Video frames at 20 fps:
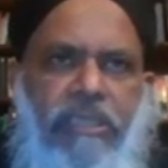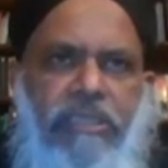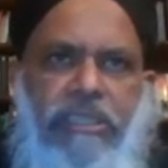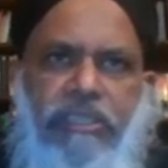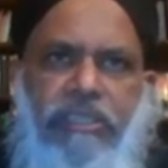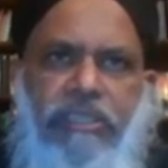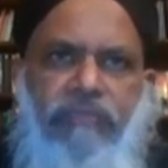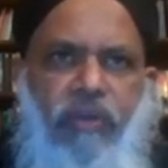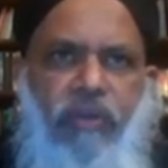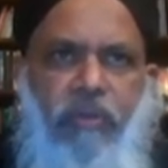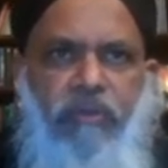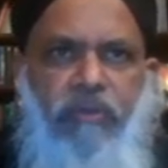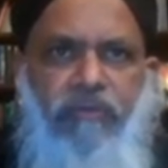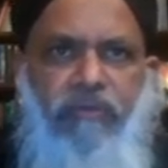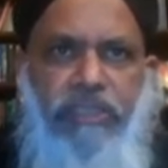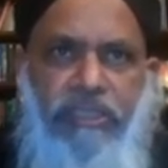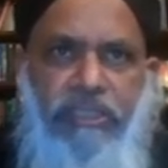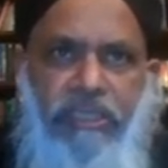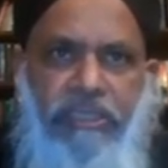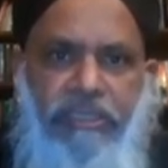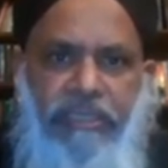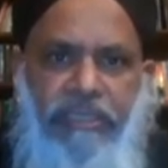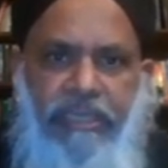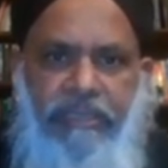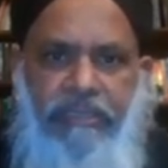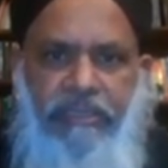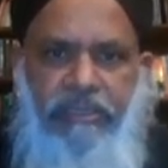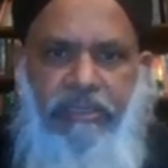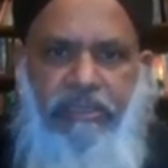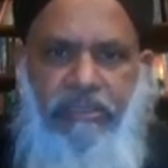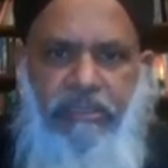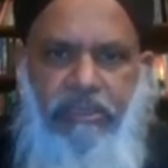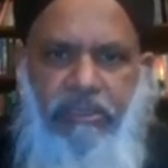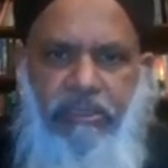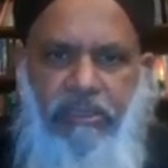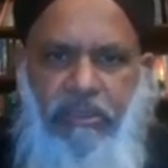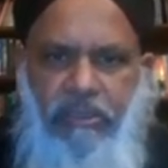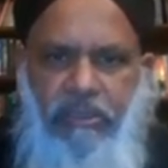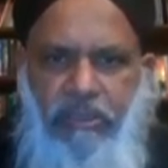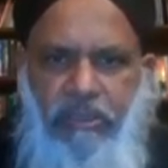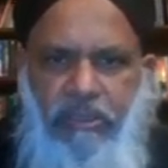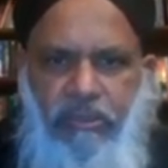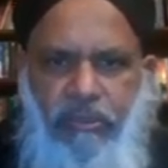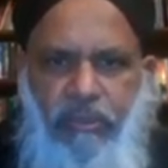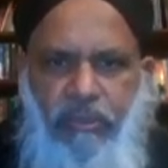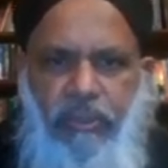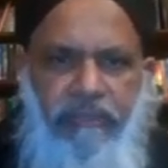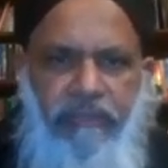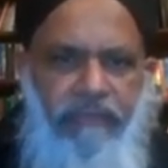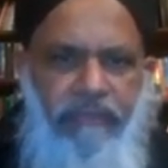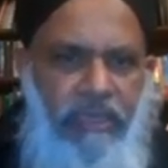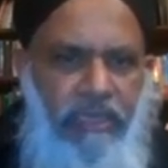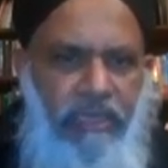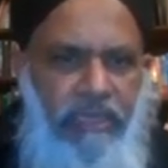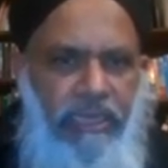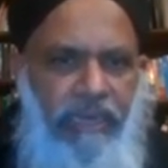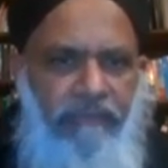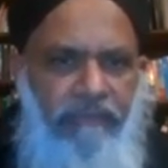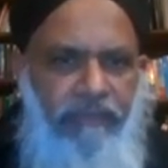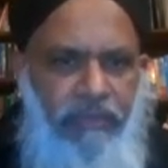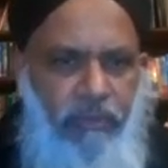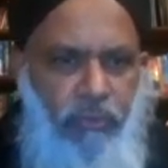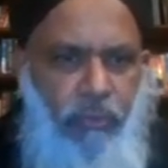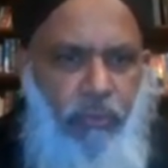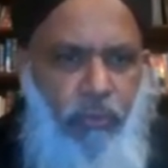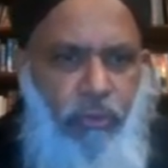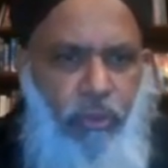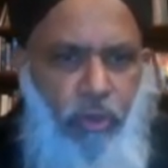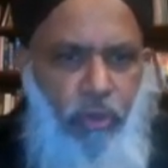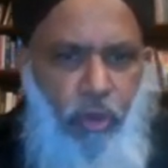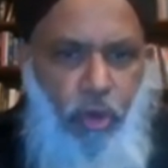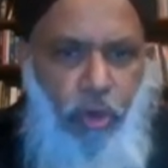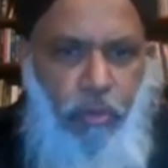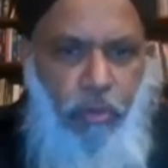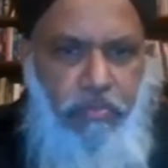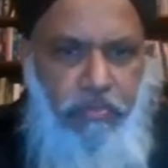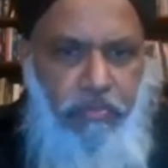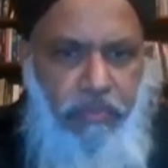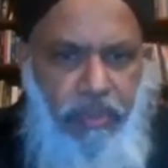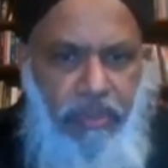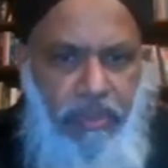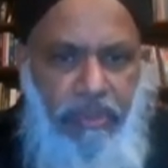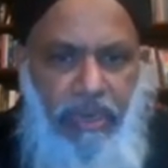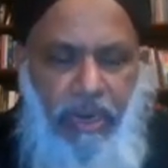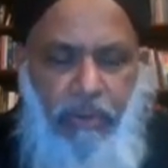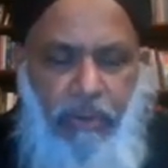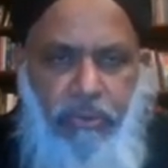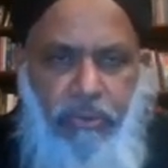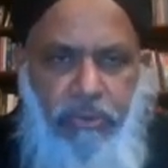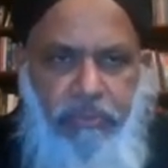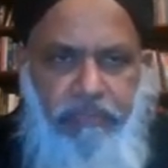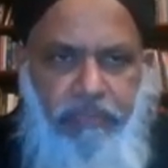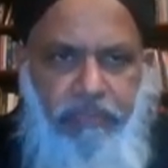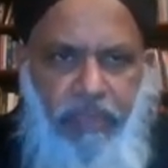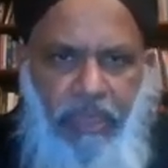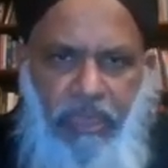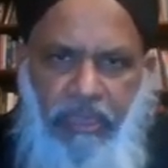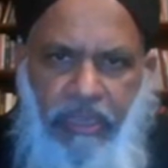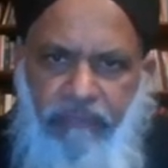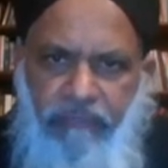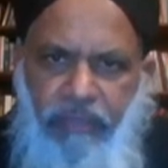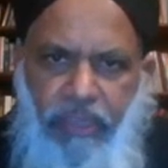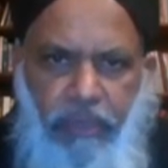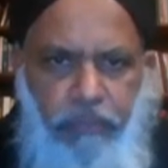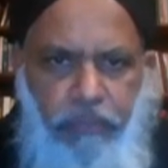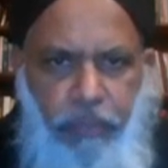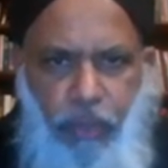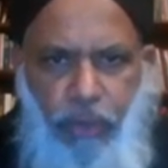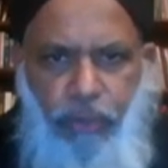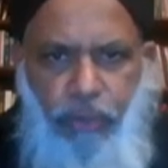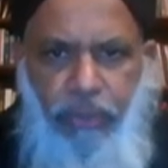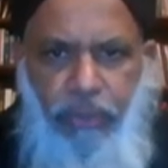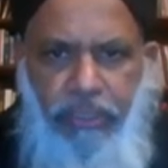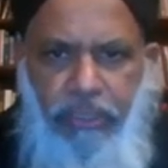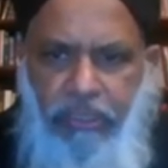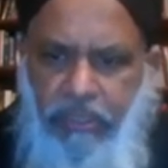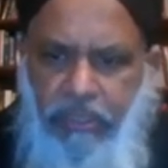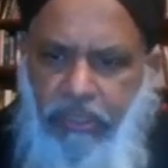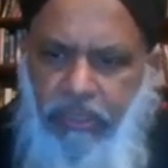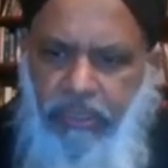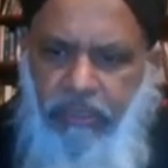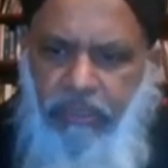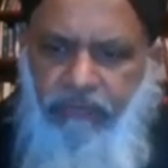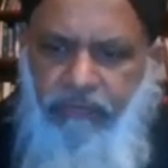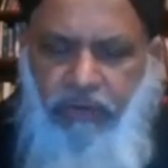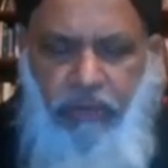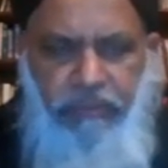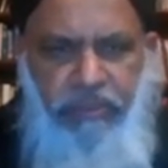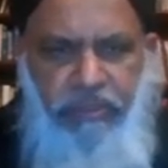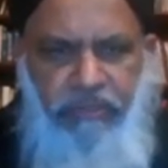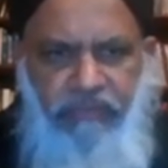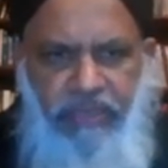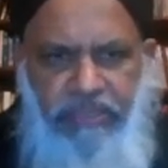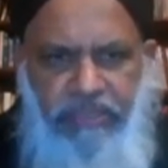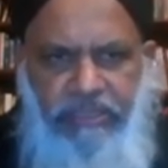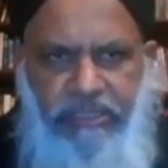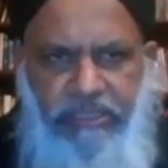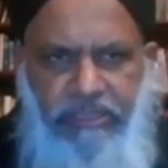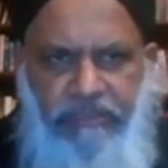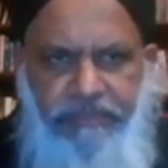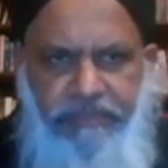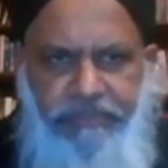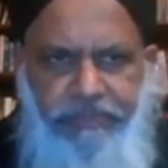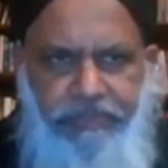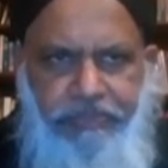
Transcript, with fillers: ethics from a Western text. So even in our own home ground, we are borrowing from the West.